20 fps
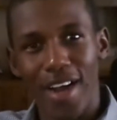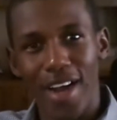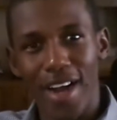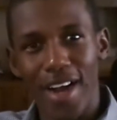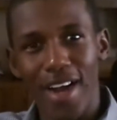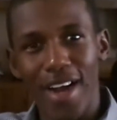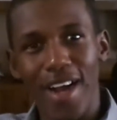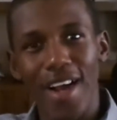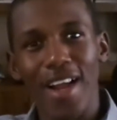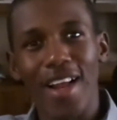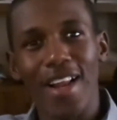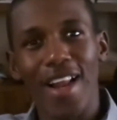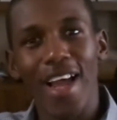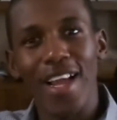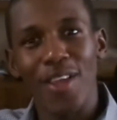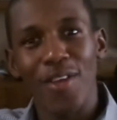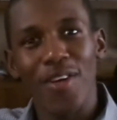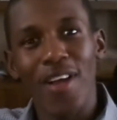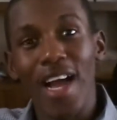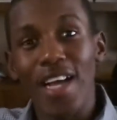Uh,
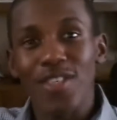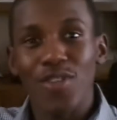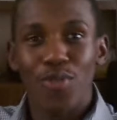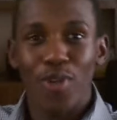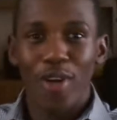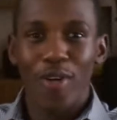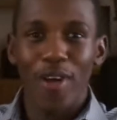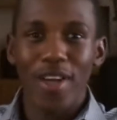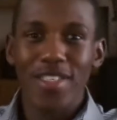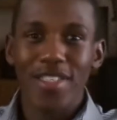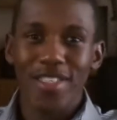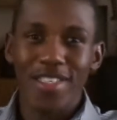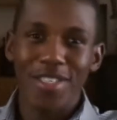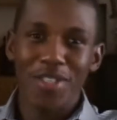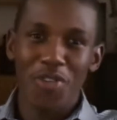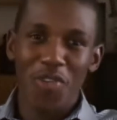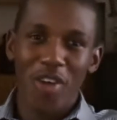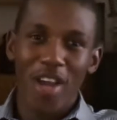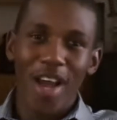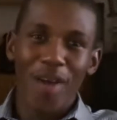like you guys
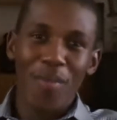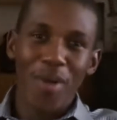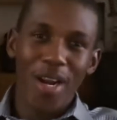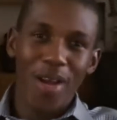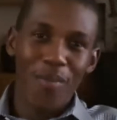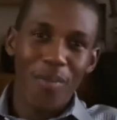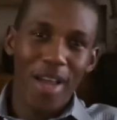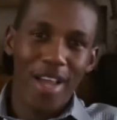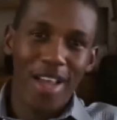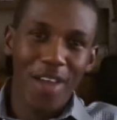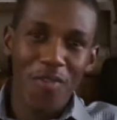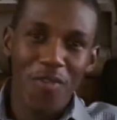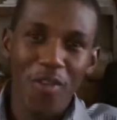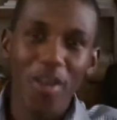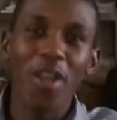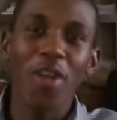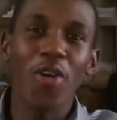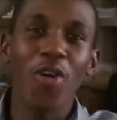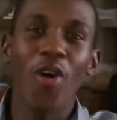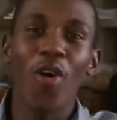requested, today I'm gonna make a
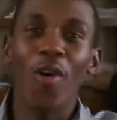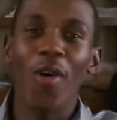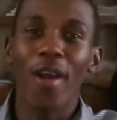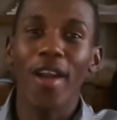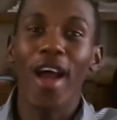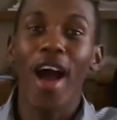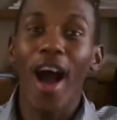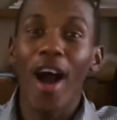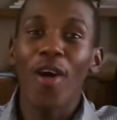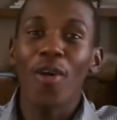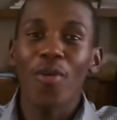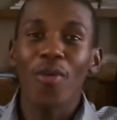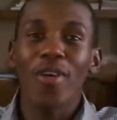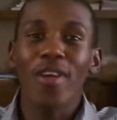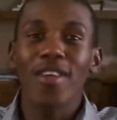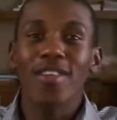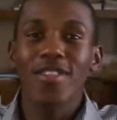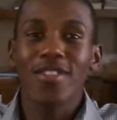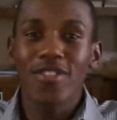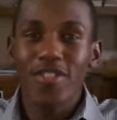video on how
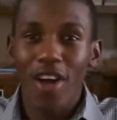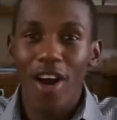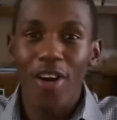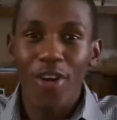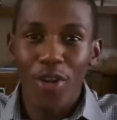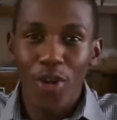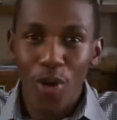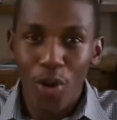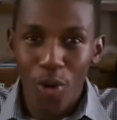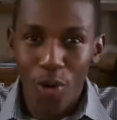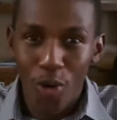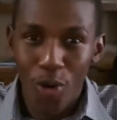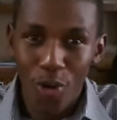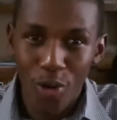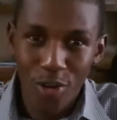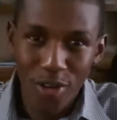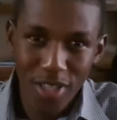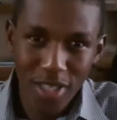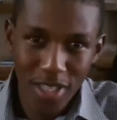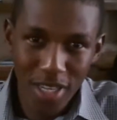to start your
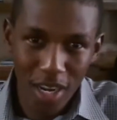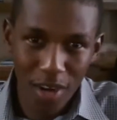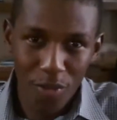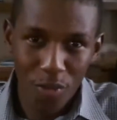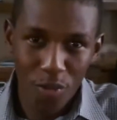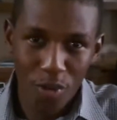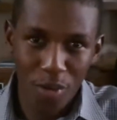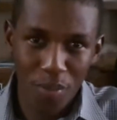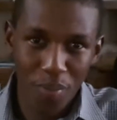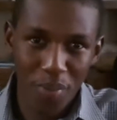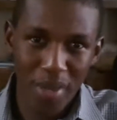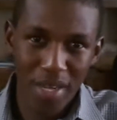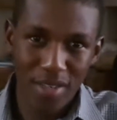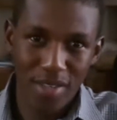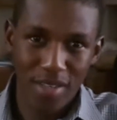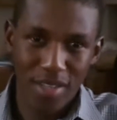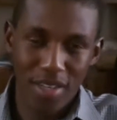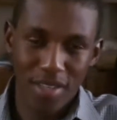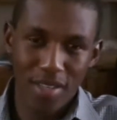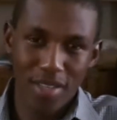own cell phone
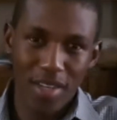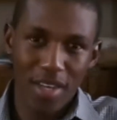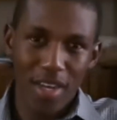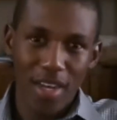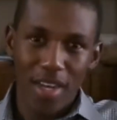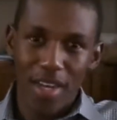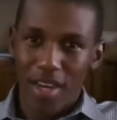business.